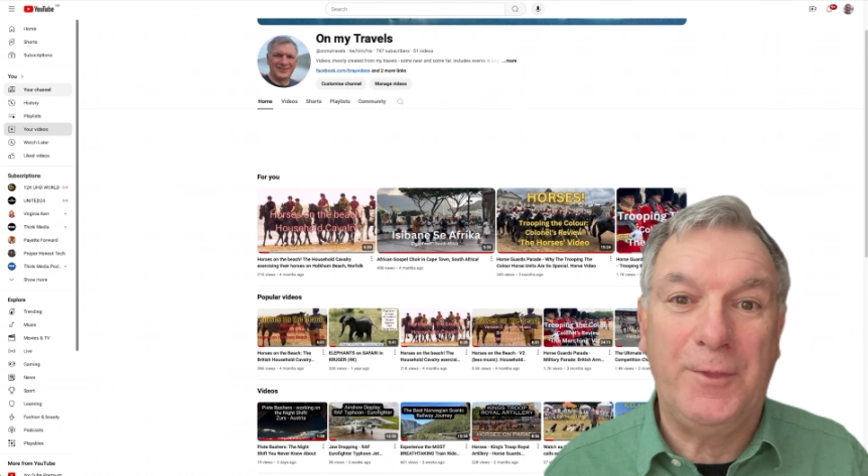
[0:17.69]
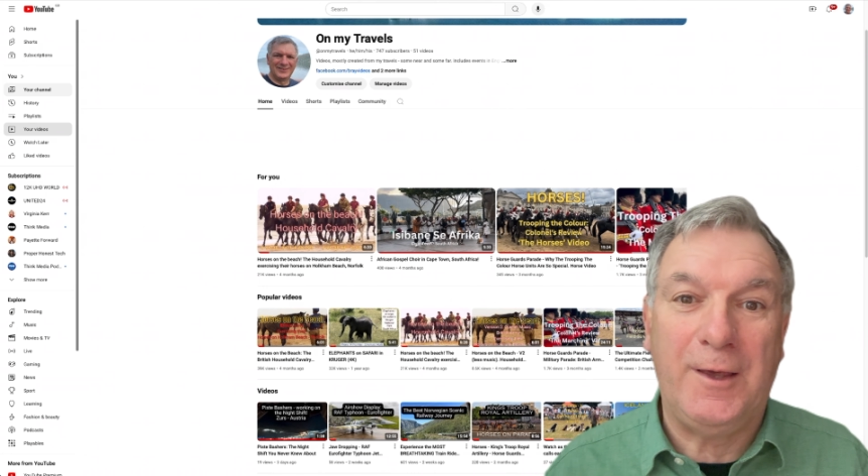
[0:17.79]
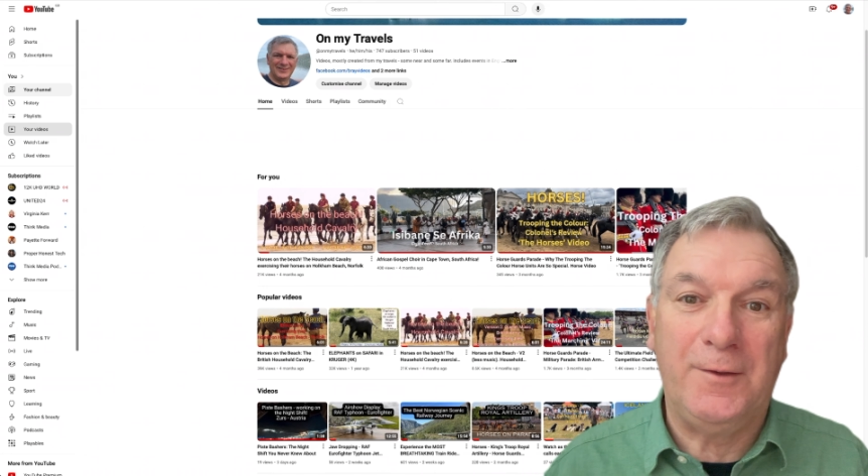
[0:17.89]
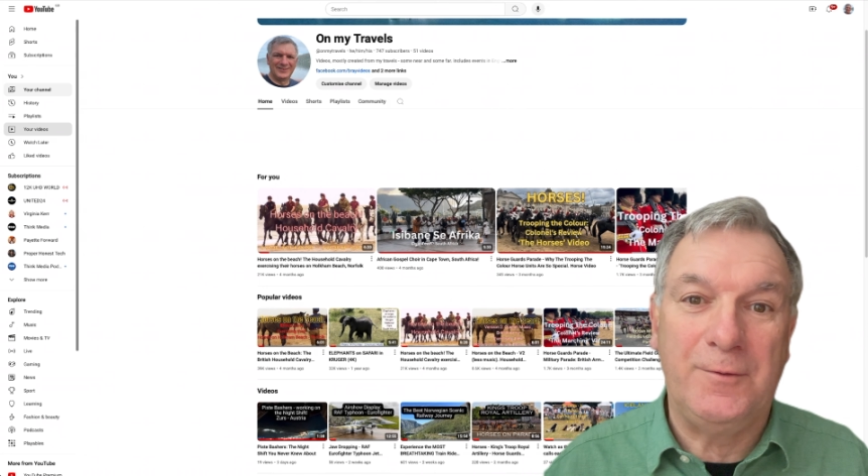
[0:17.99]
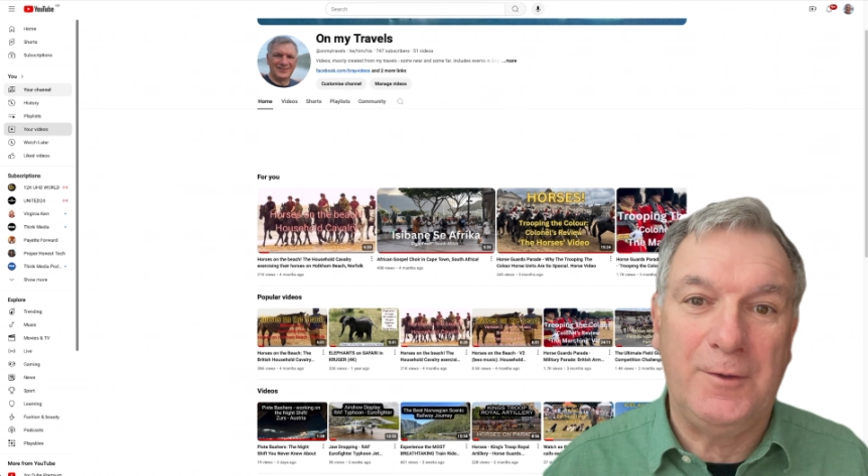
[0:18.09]

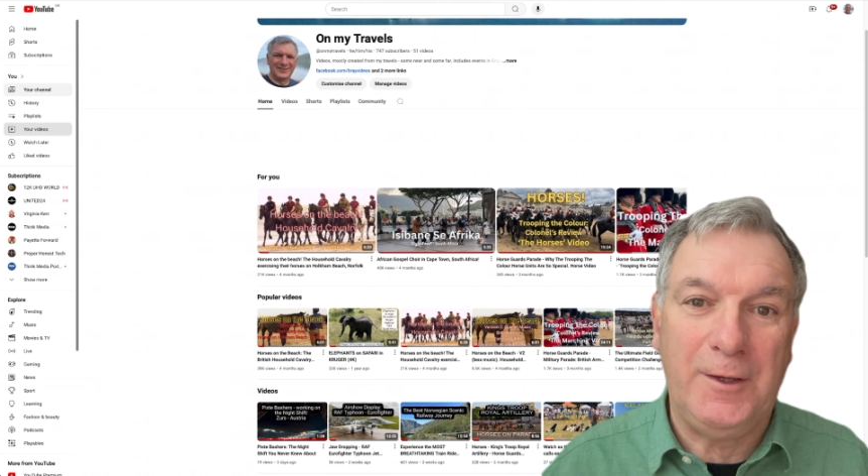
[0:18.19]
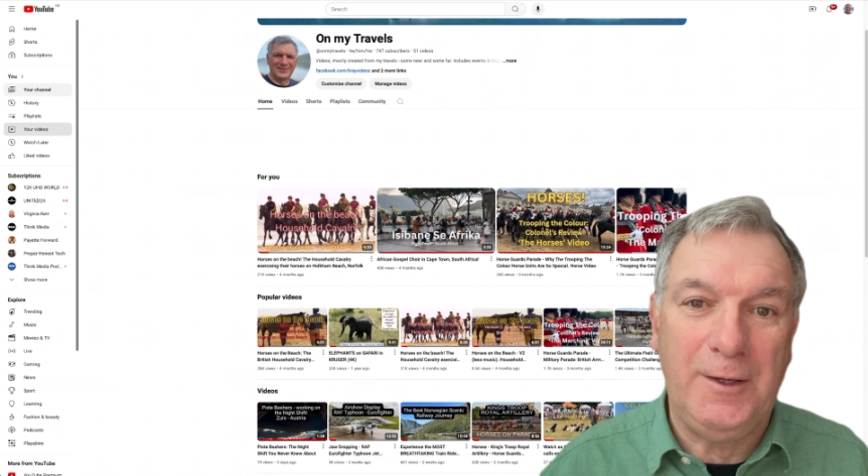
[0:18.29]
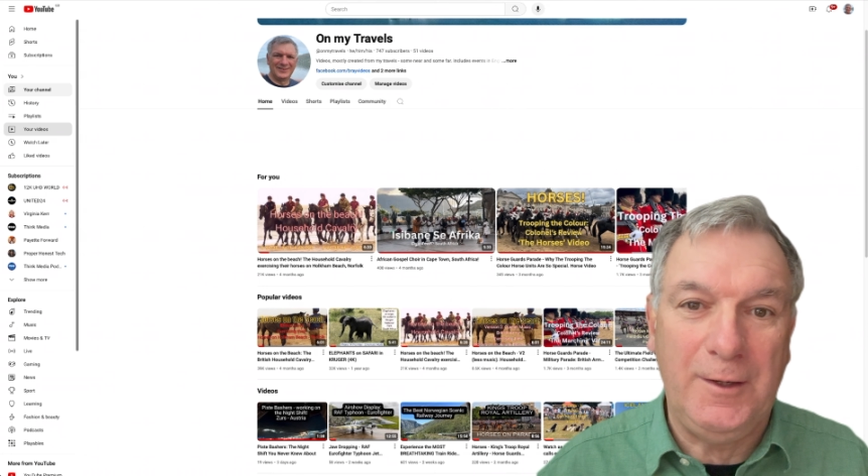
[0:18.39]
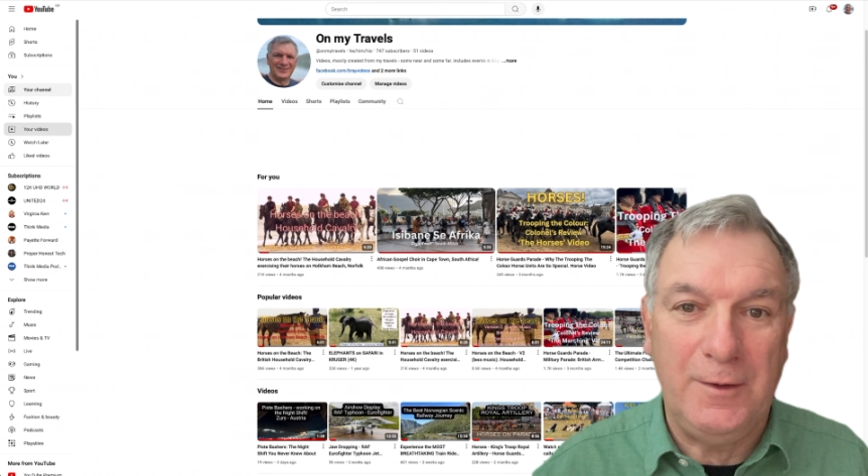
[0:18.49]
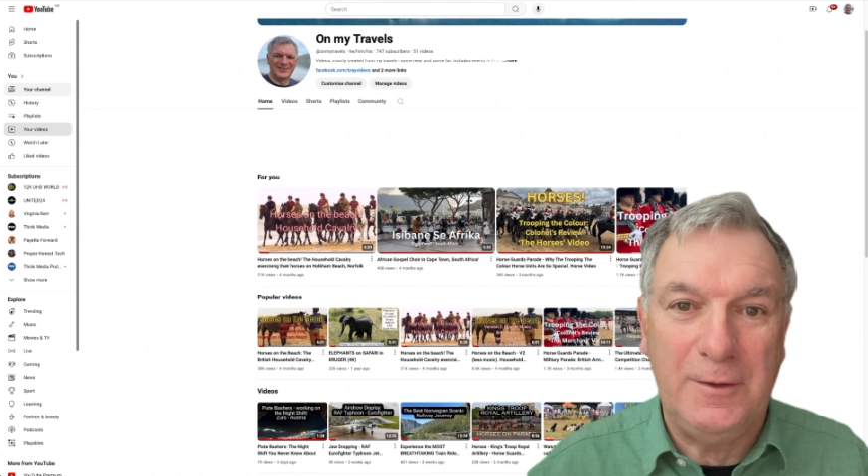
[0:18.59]
then
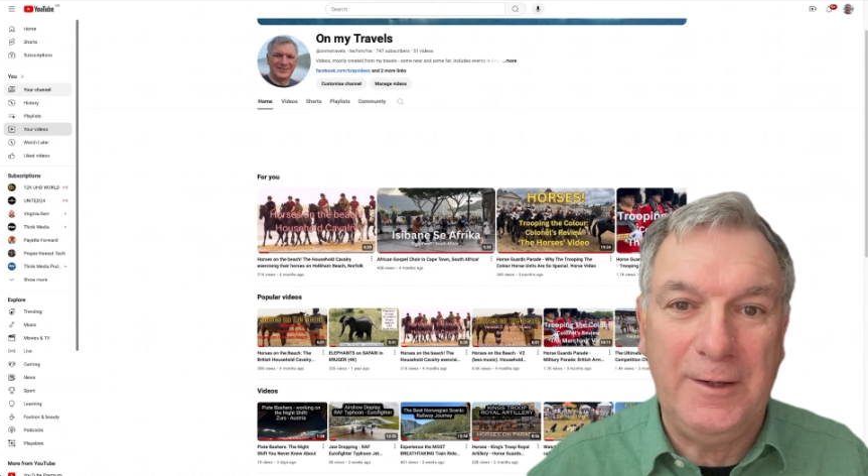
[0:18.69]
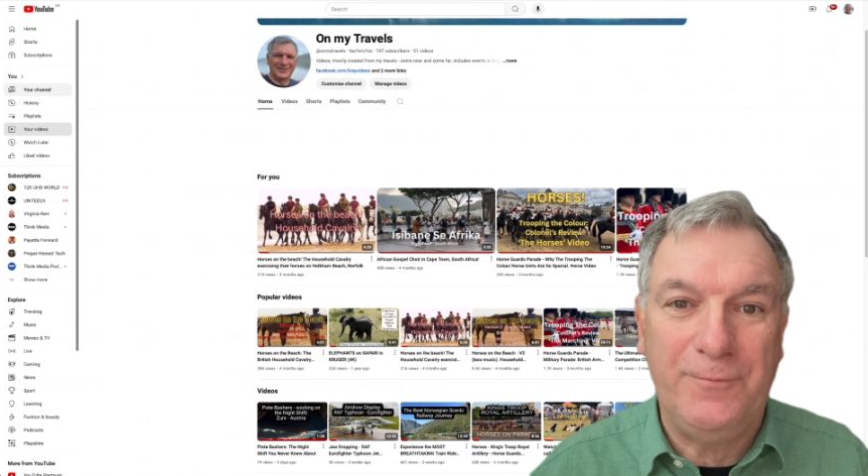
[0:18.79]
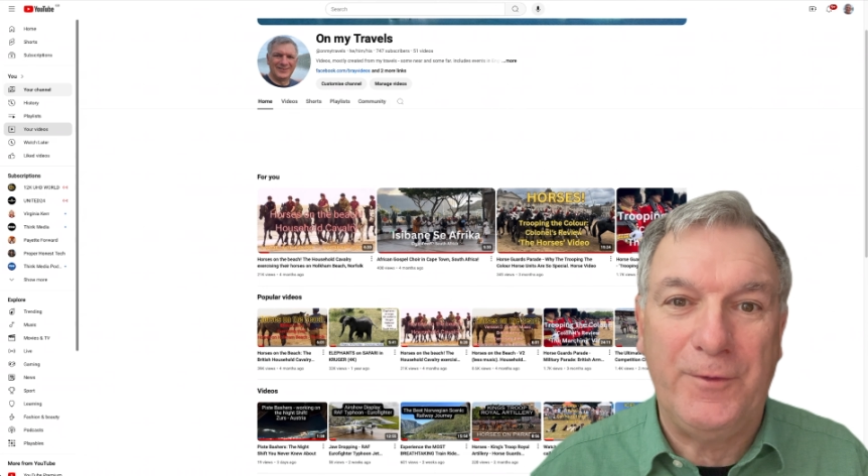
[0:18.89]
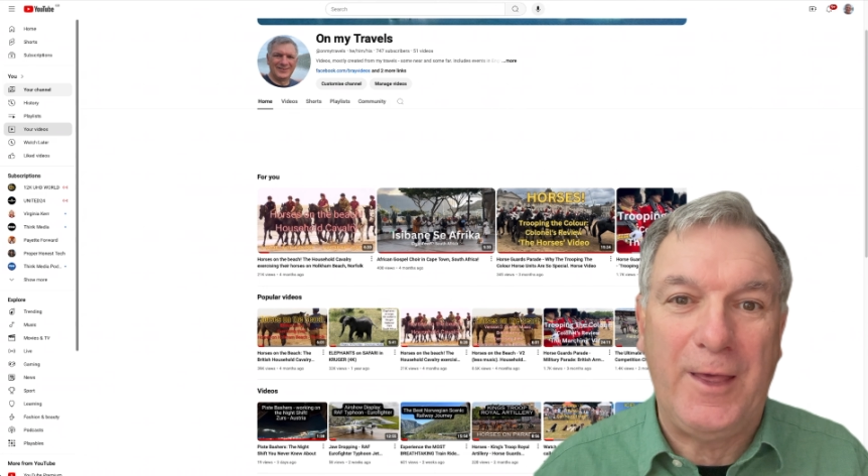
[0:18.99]
the link for